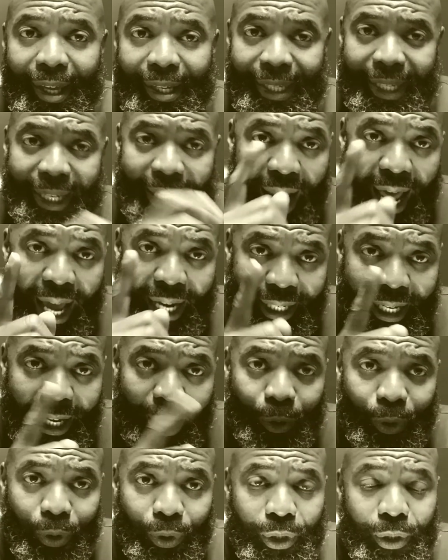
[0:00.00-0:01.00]
can I
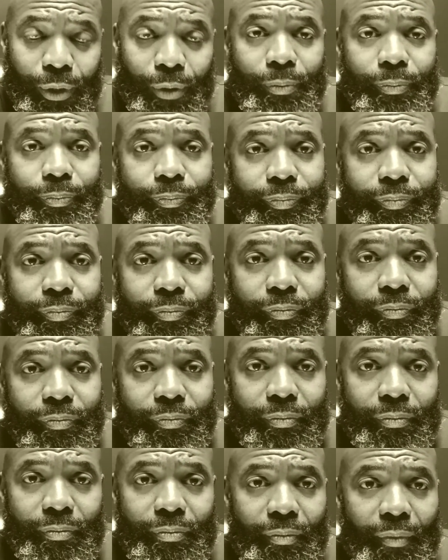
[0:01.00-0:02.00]
count on you?
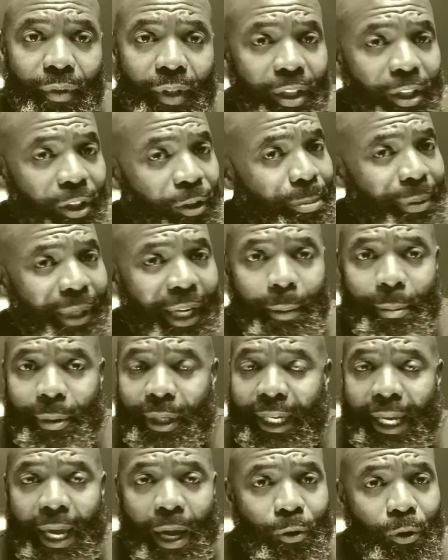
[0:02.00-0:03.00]
You've been able to
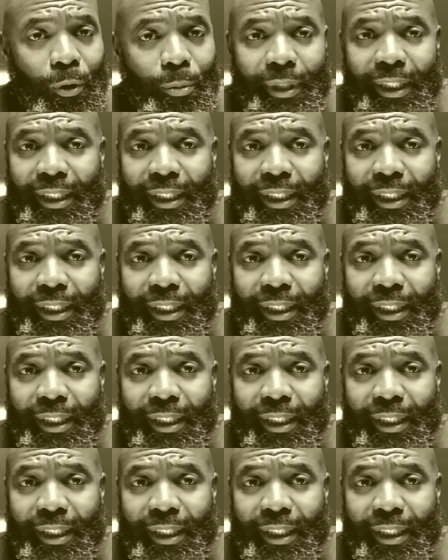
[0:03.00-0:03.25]
count on me